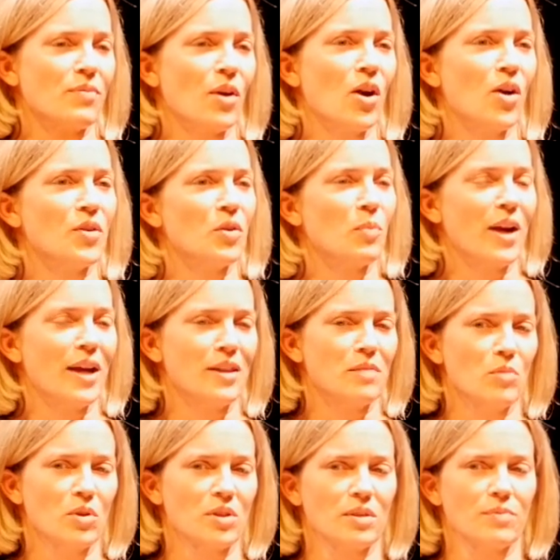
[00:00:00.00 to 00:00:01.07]
far and away
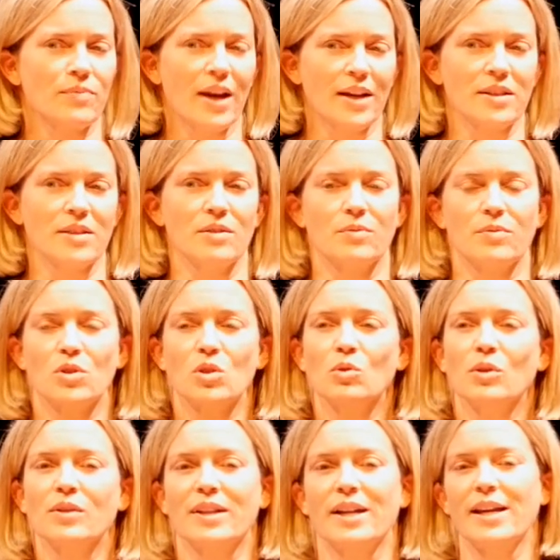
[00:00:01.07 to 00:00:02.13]
the most effective
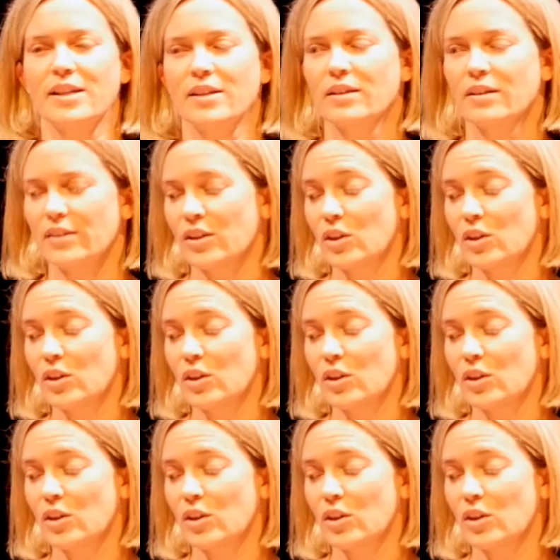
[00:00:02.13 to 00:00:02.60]
tool that I